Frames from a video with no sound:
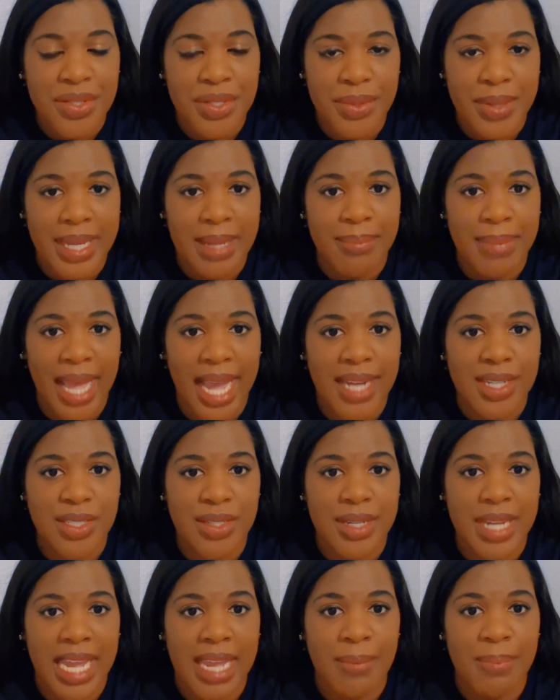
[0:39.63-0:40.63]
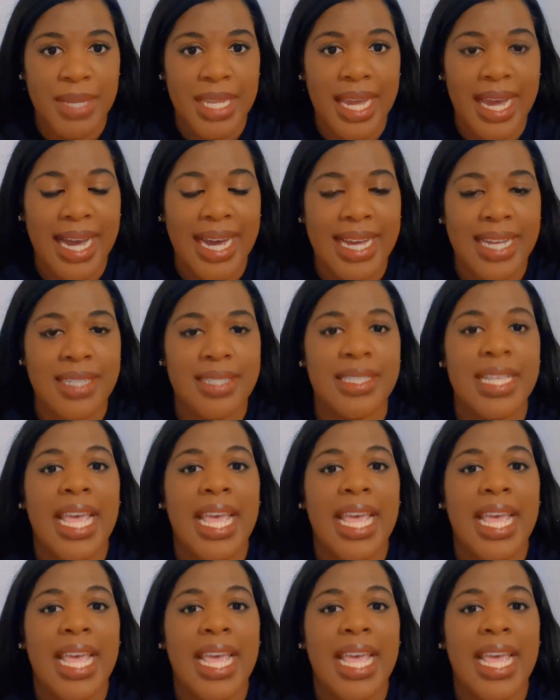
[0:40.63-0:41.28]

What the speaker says: to impact your KPIs